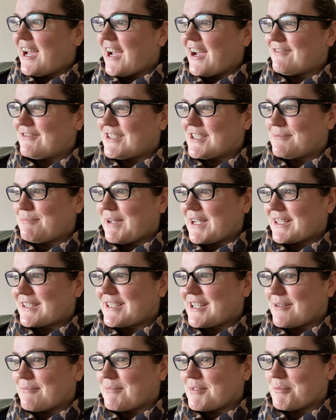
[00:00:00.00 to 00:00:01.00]
I've just
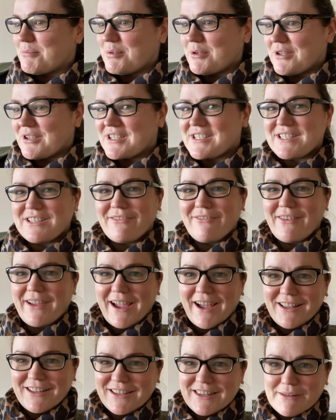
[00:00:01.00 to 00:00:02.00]
picked up the books that
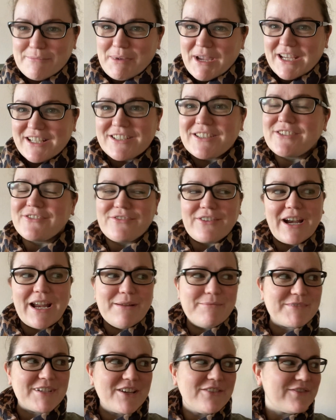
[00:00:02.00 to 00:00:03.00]
fell and the picture
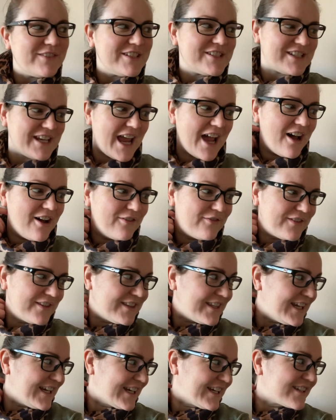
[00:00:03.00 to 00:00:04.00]
frames off the shelf
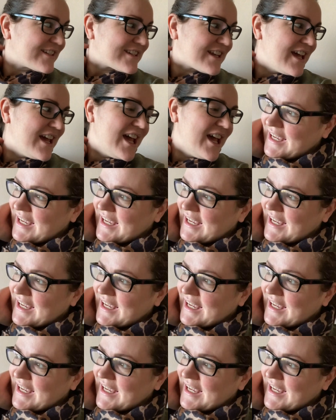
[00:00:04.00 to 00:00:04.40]
and things.